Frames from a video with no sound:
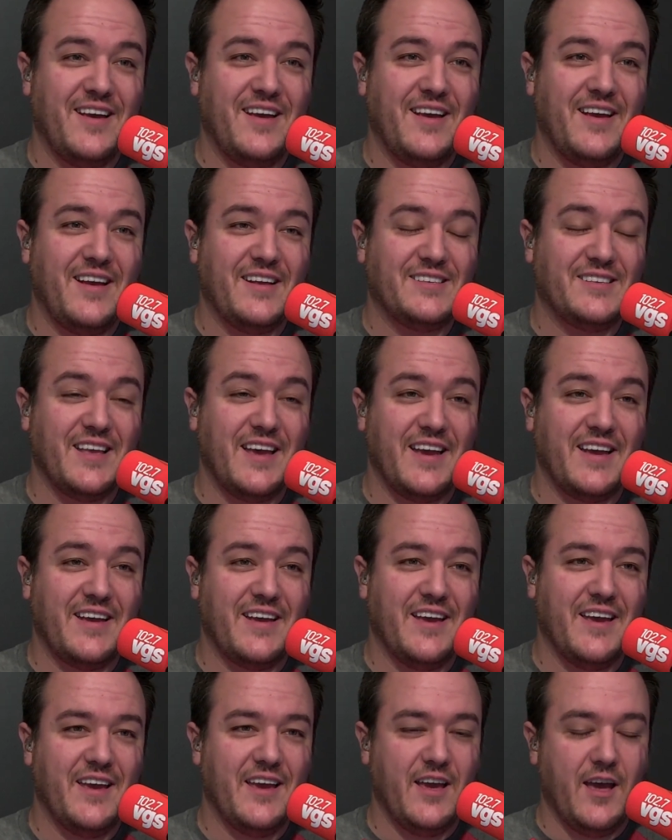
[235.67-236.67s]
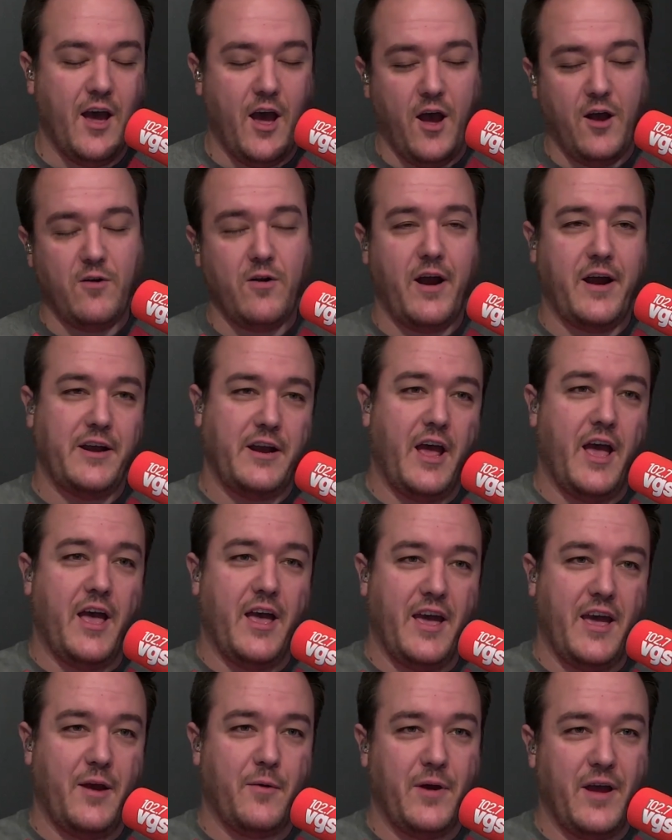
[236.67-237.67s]
It's like, all right, yeah,
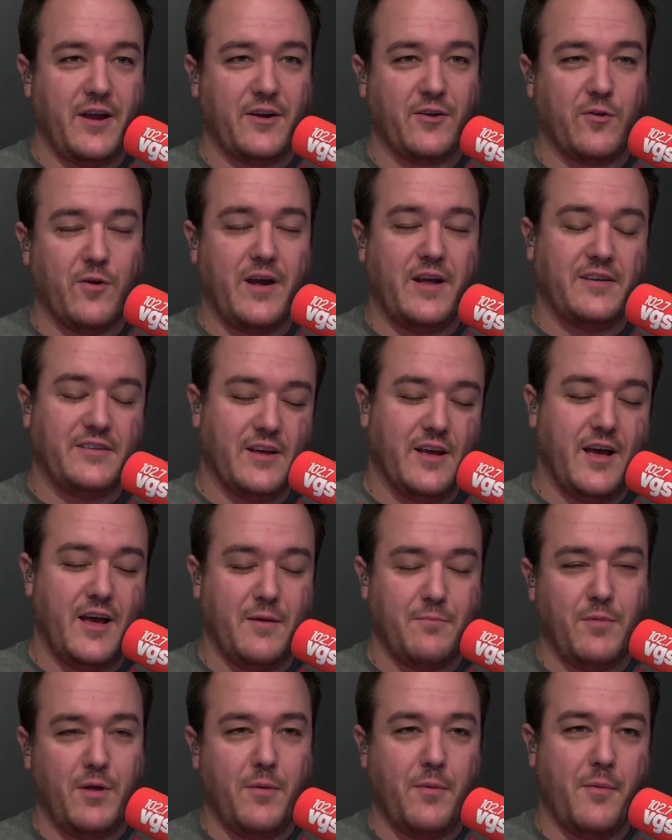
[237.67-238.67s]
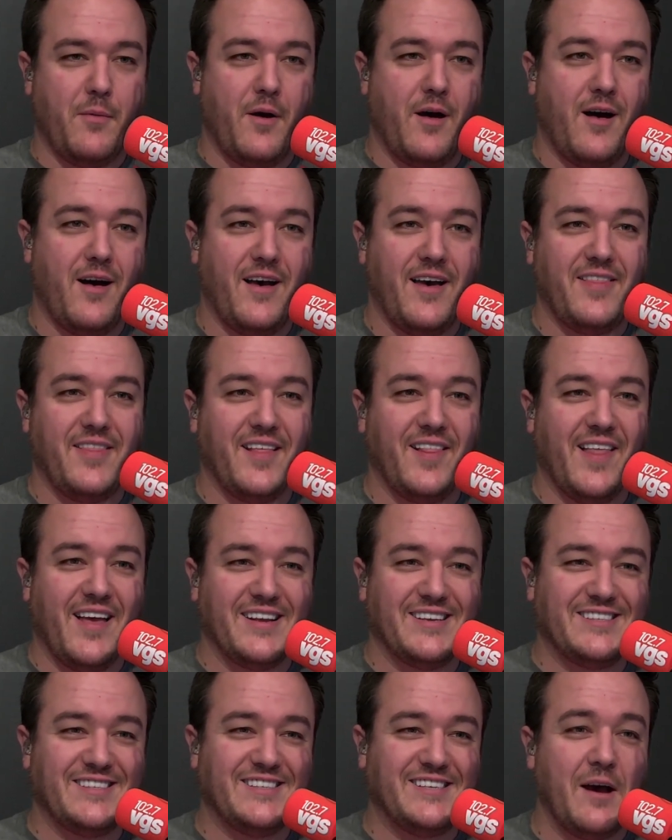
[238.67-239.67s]
hey, we had a great time, blah, blah, blah. And then,
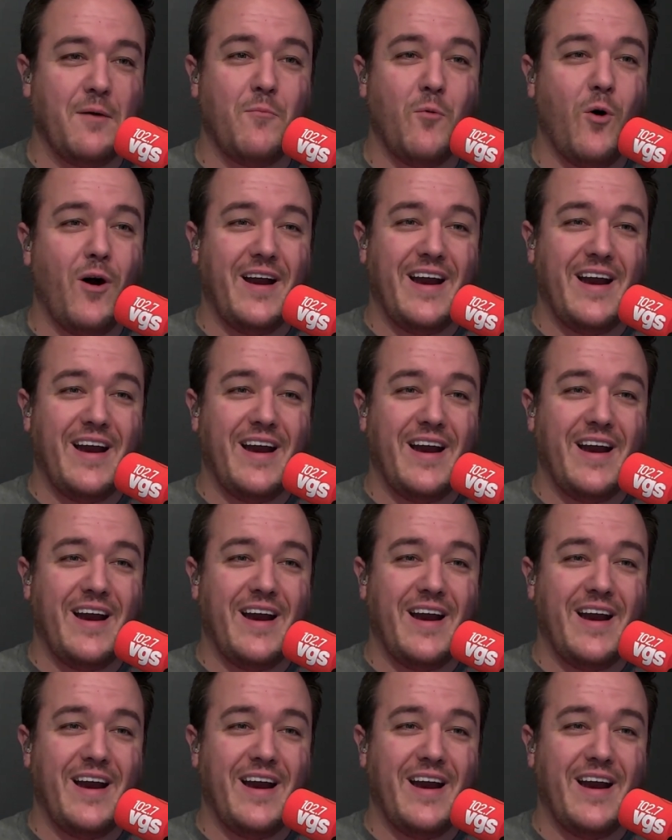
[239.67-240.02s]
like, someone